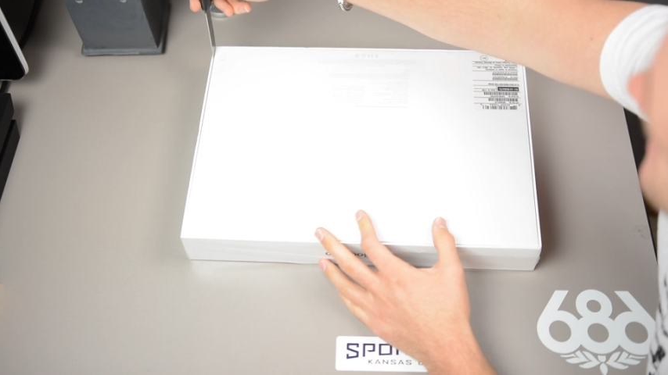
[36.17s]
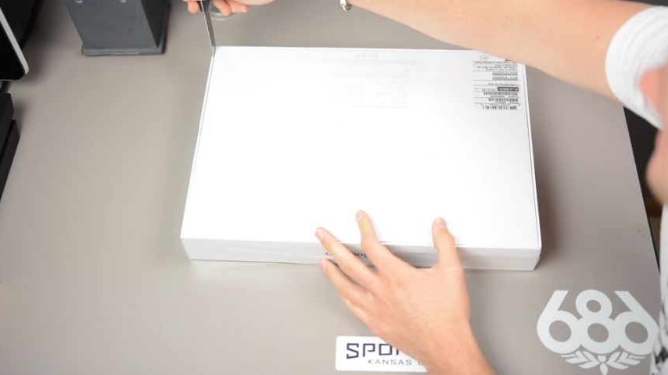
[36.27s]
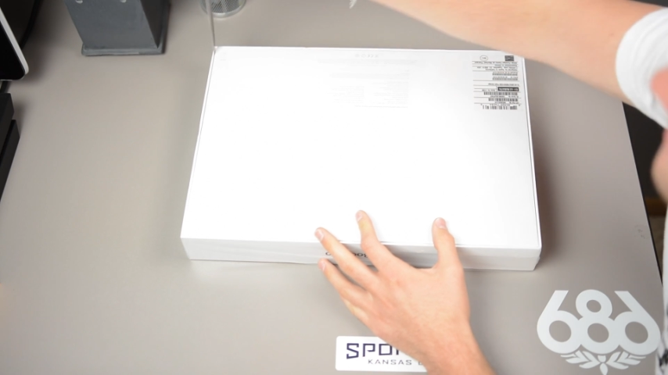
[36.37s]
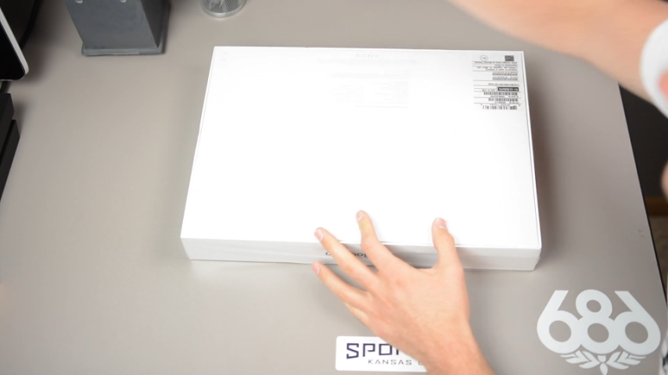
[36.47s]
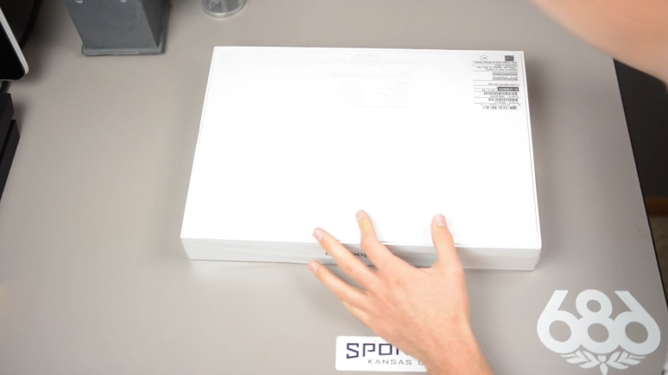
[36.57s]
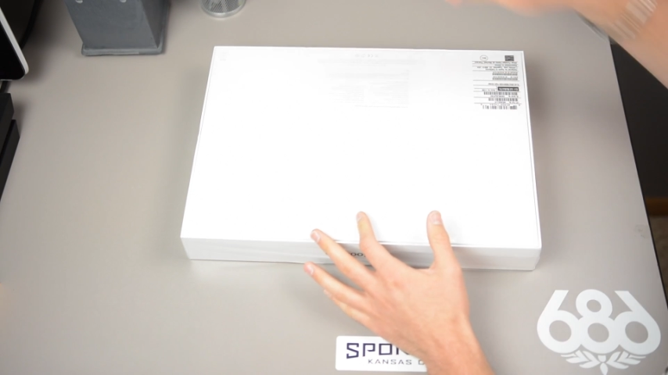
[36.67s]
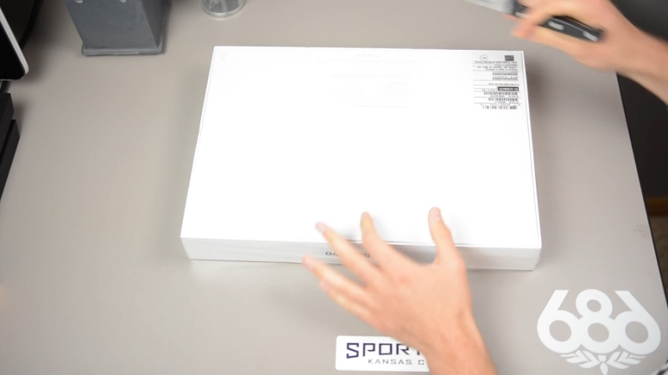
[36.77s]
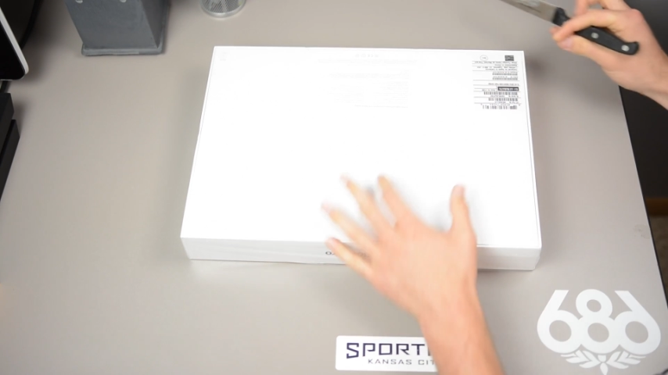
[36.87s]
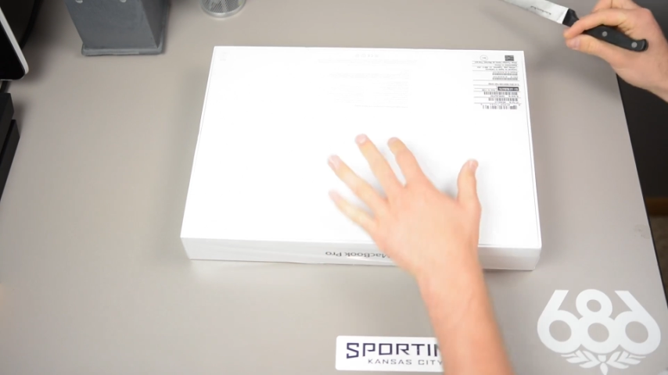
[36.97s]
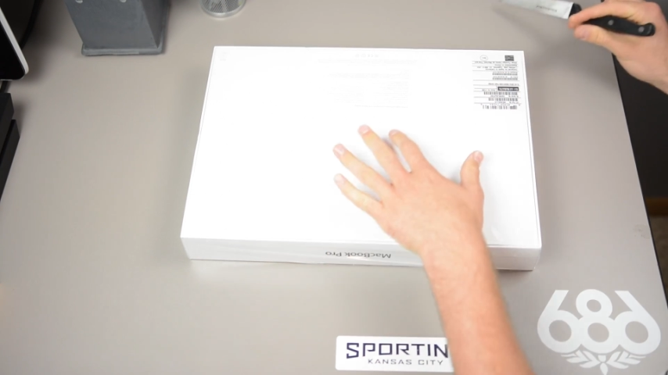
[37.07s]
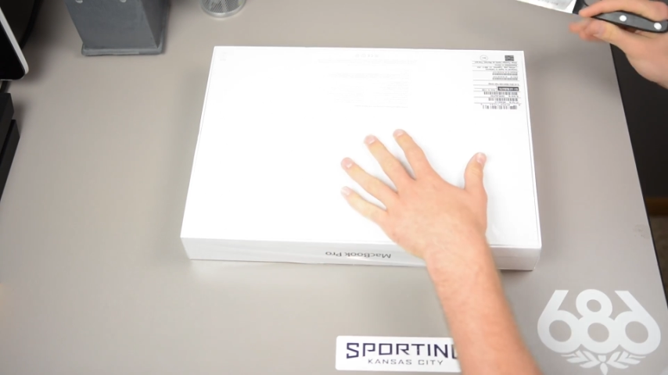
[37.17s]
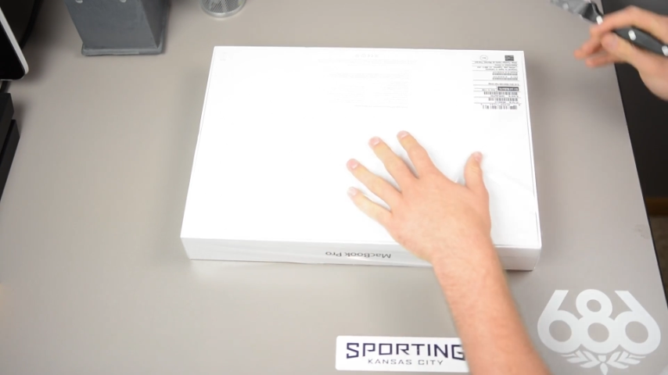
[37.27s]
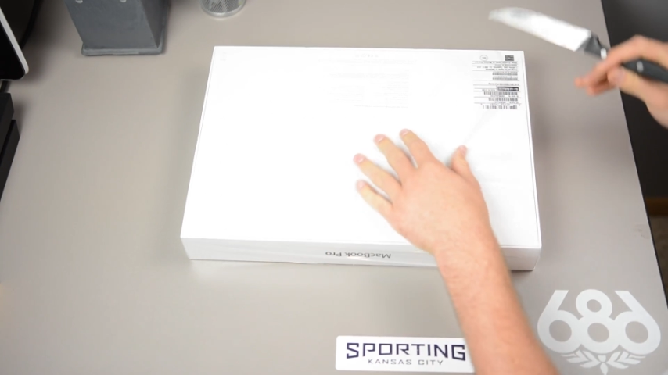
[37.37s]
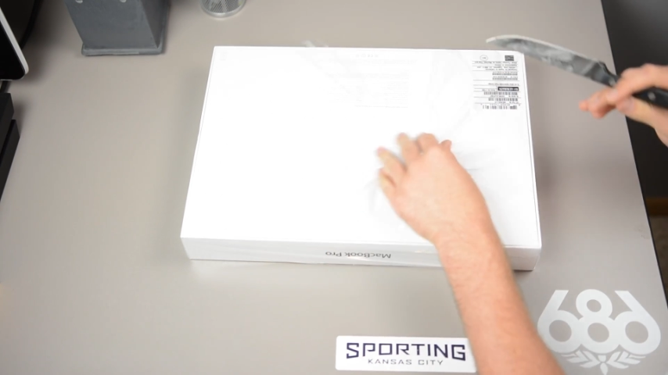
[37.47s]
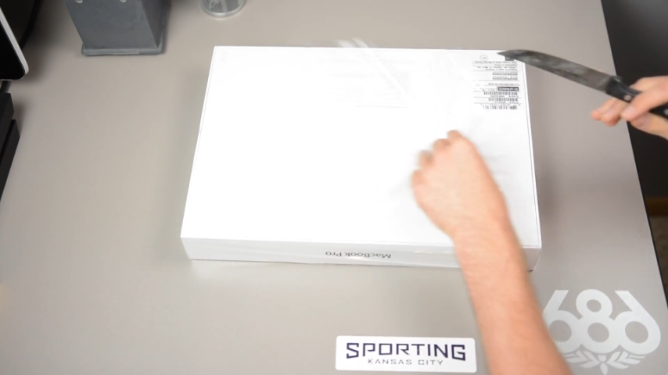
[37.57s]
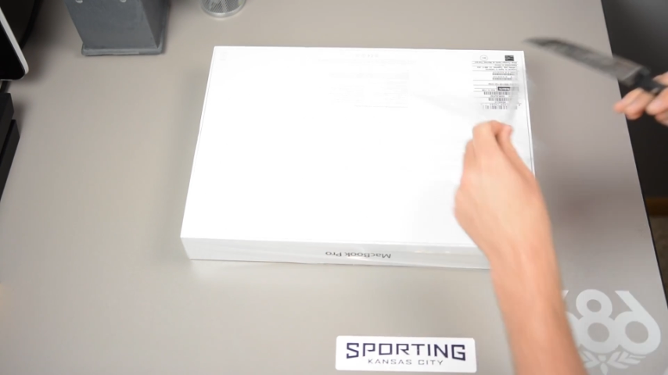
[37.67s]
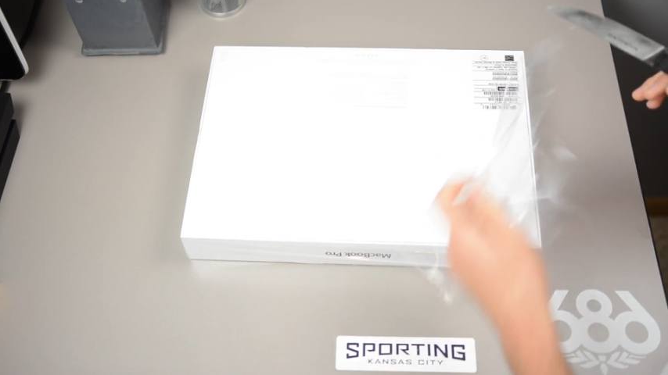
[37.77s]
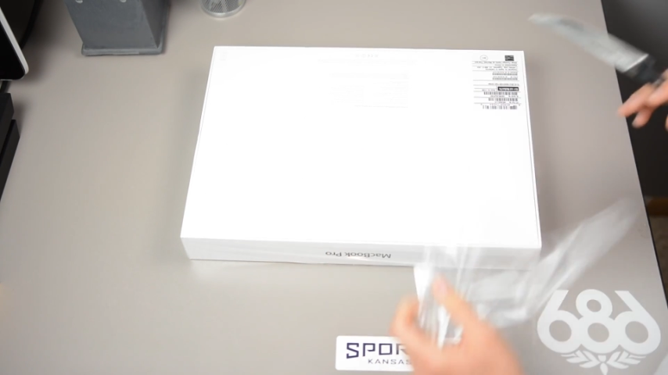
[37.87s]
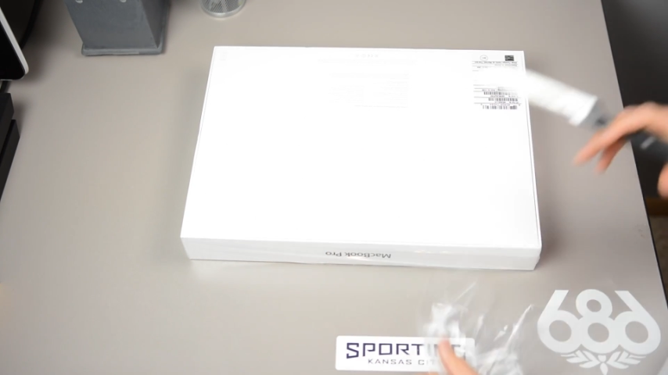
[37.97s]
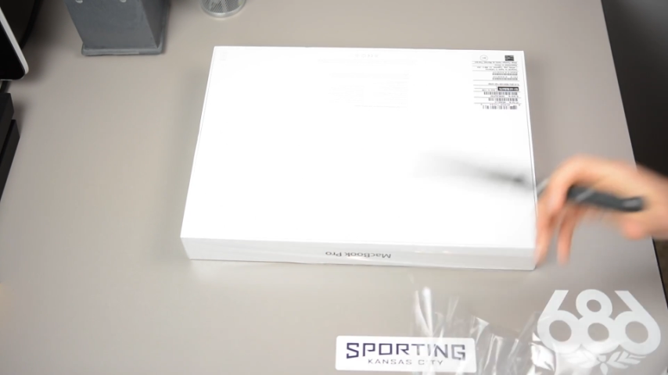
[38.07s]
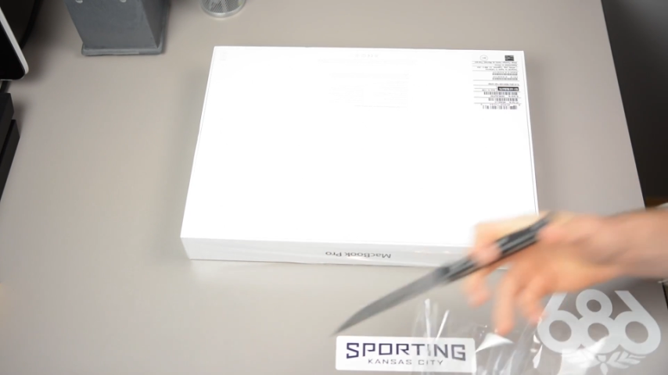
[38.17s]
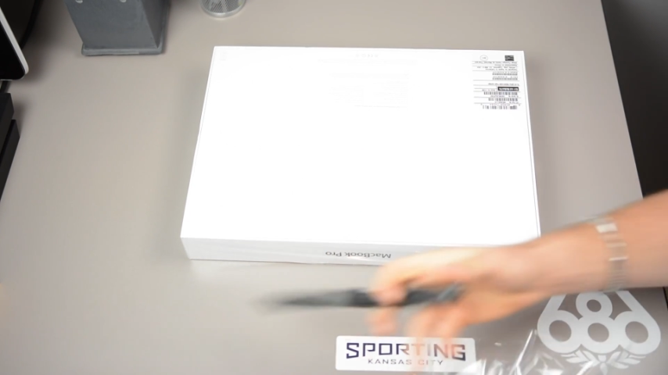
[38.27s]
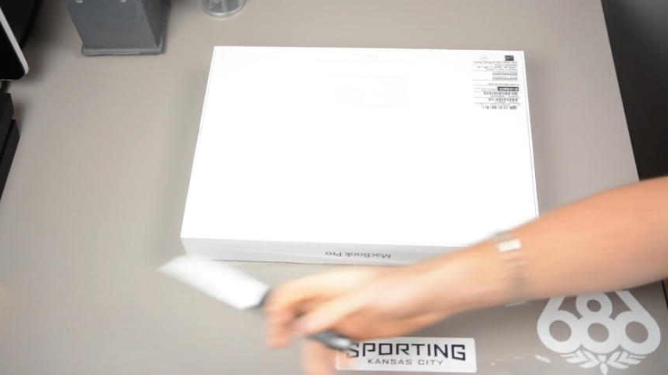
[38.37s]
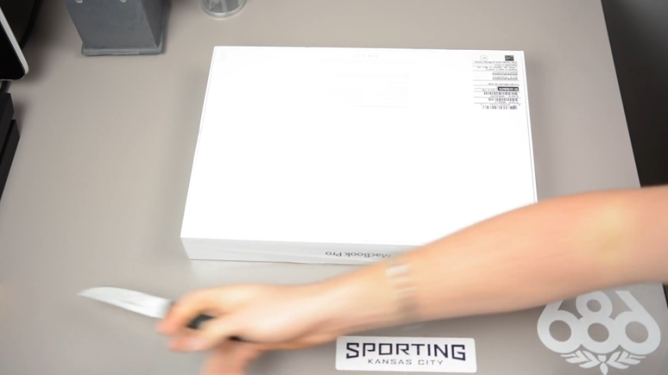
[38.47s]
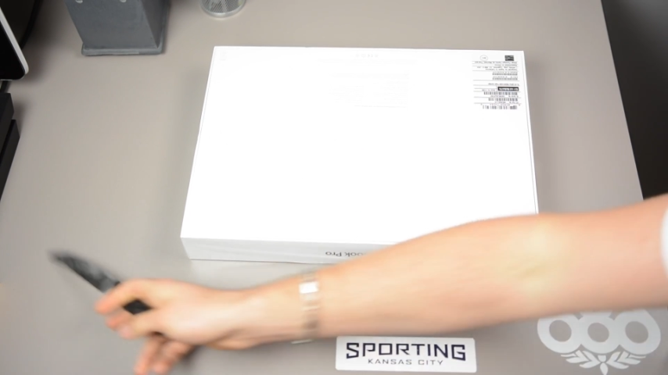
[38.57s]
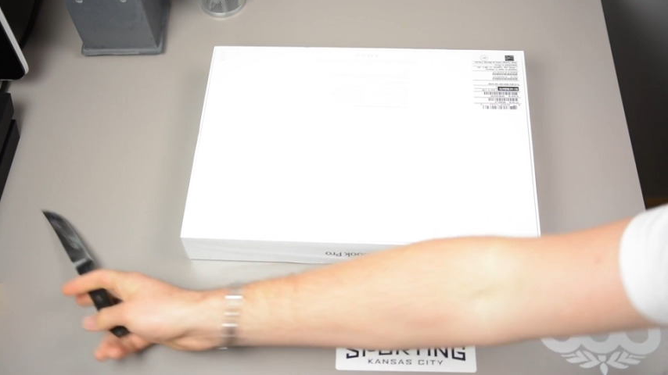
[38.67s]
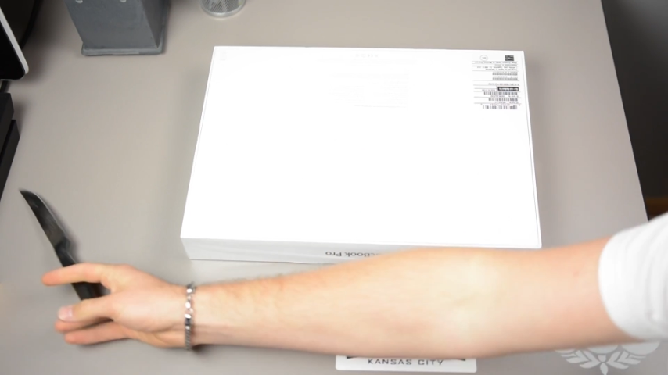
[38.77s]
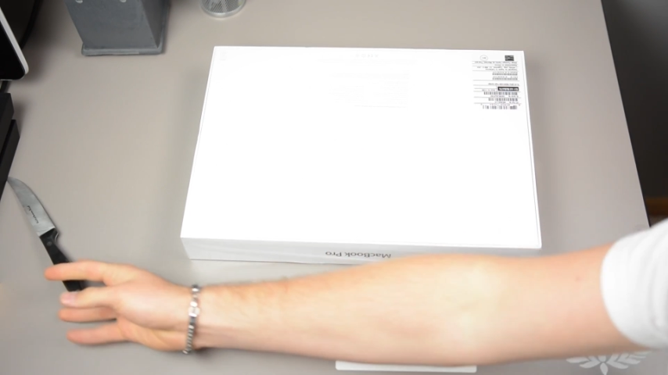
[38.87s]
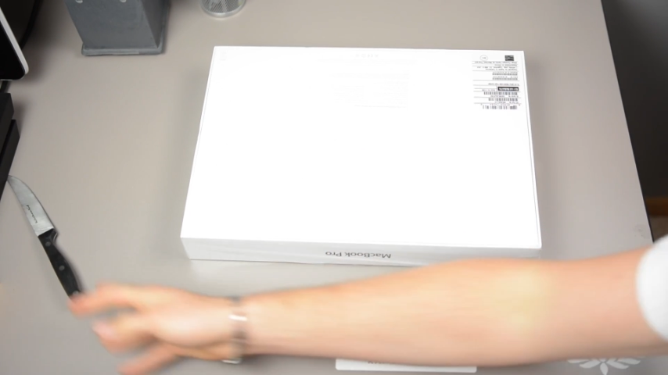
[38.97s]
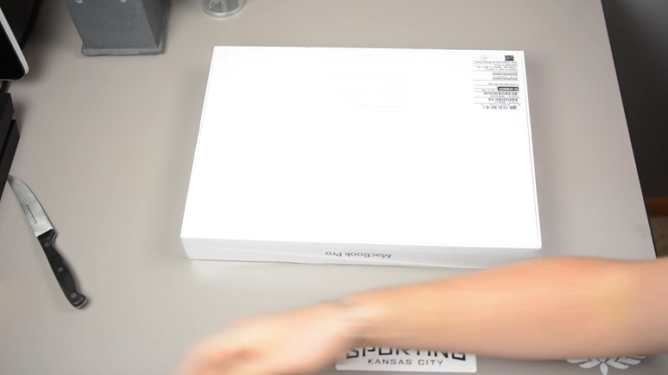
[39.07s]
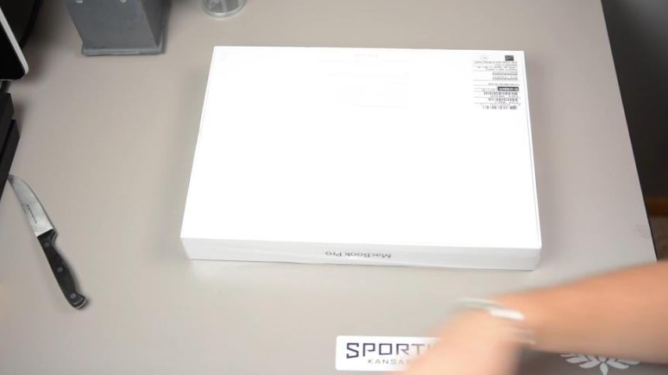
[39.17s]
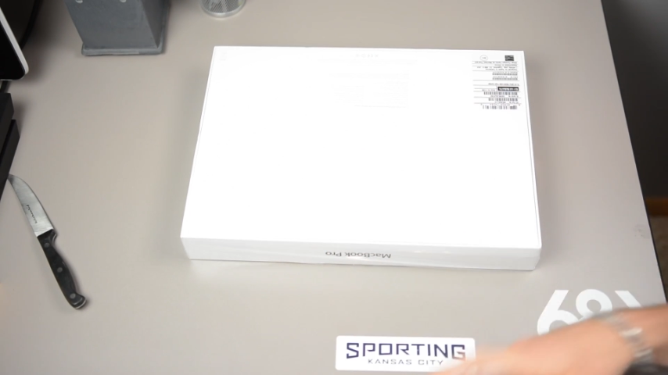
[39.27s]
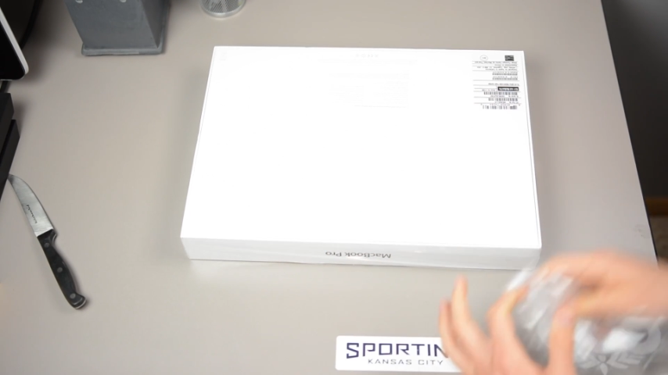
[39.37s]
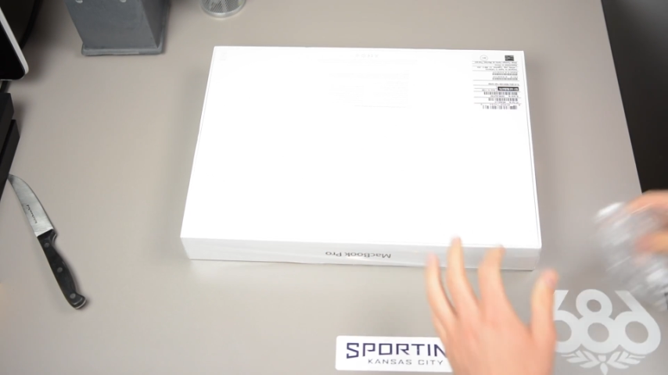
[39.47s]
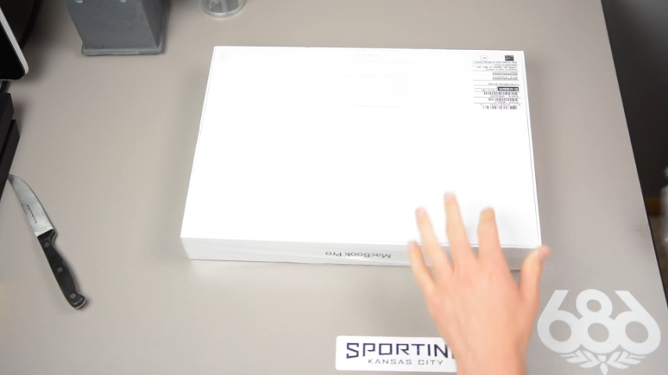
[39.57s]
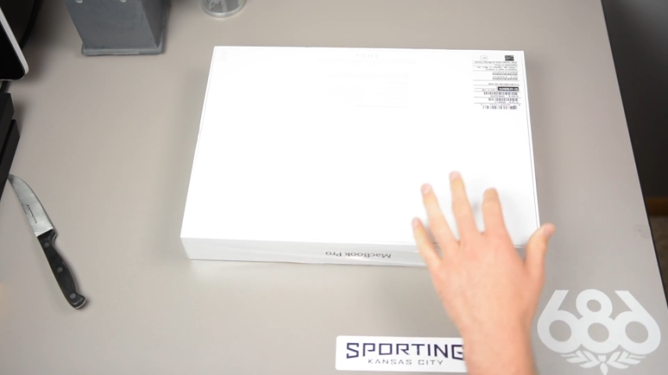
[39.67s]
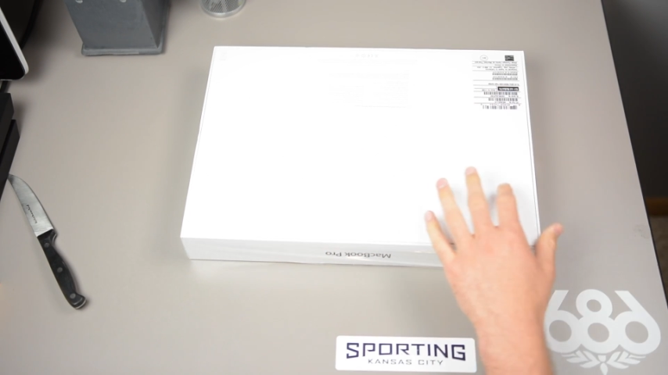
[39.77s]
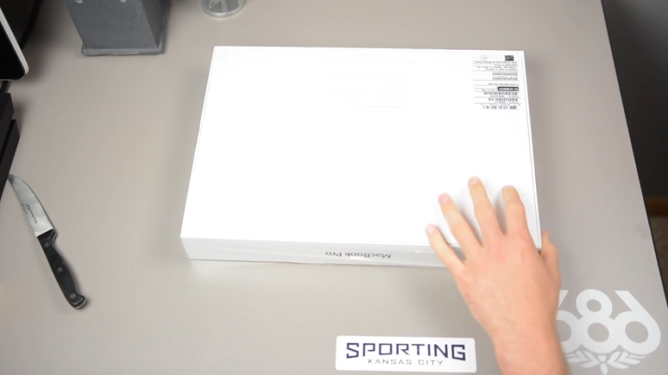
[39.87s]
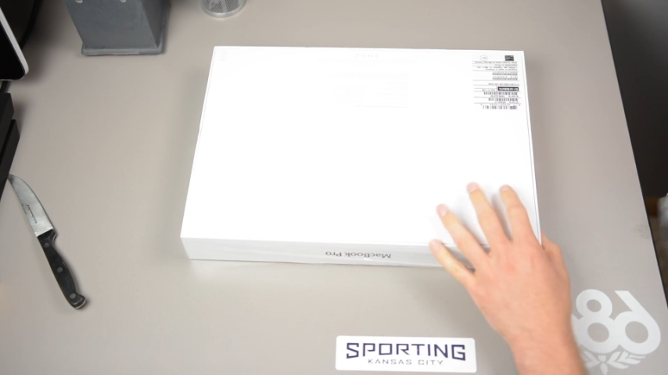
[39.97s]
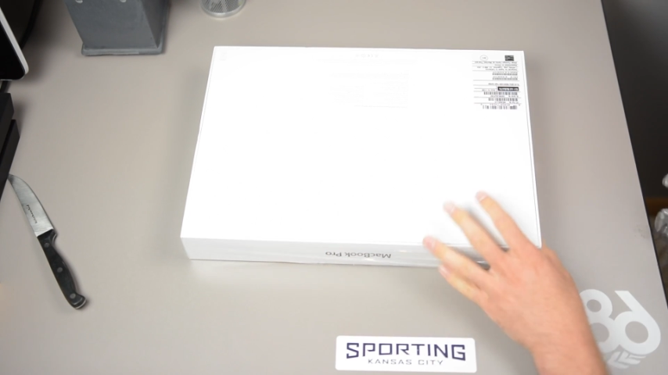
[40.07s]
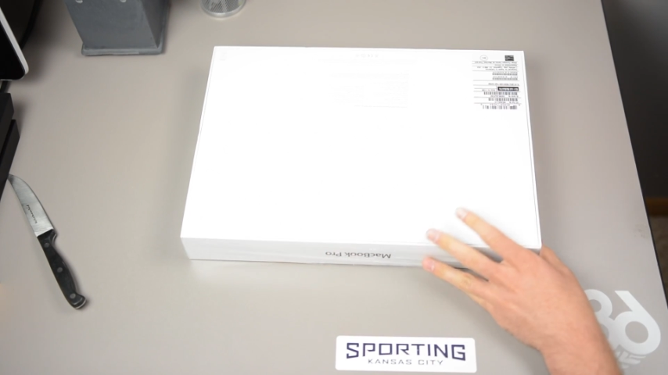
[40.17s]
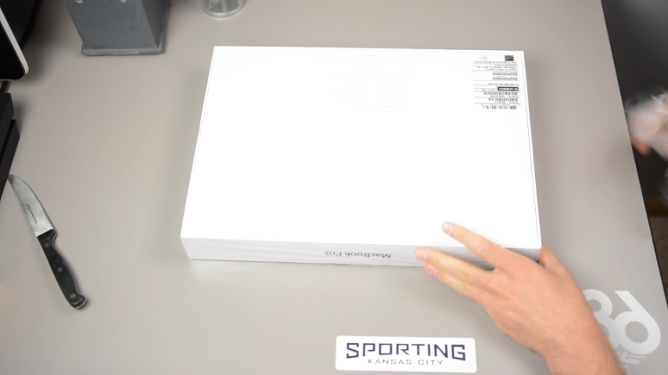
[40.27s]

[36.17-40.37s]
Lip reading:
Nobody's mouth can be seen.